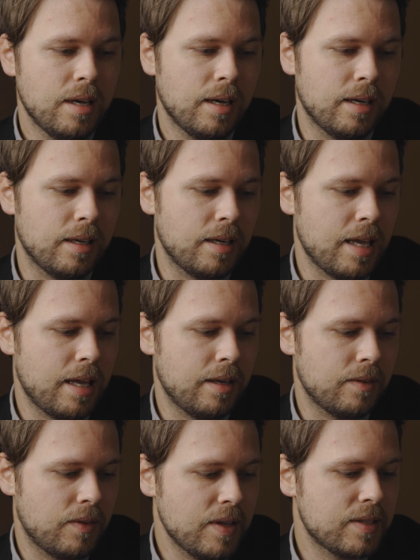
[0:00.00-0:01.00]

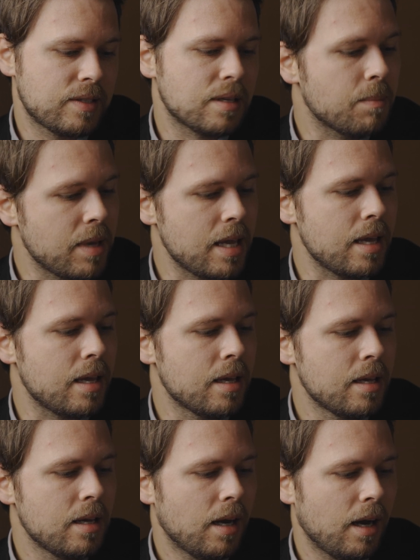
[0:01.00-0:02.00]
and this to me
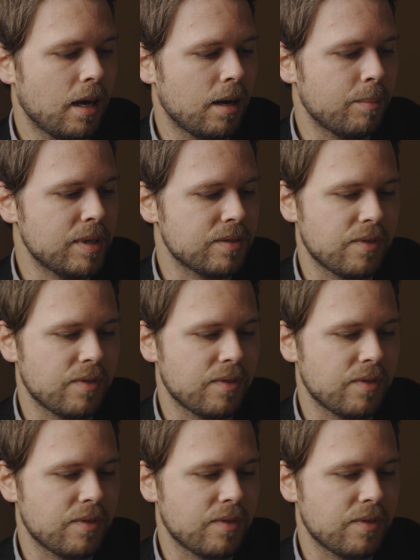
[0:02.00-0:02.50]
is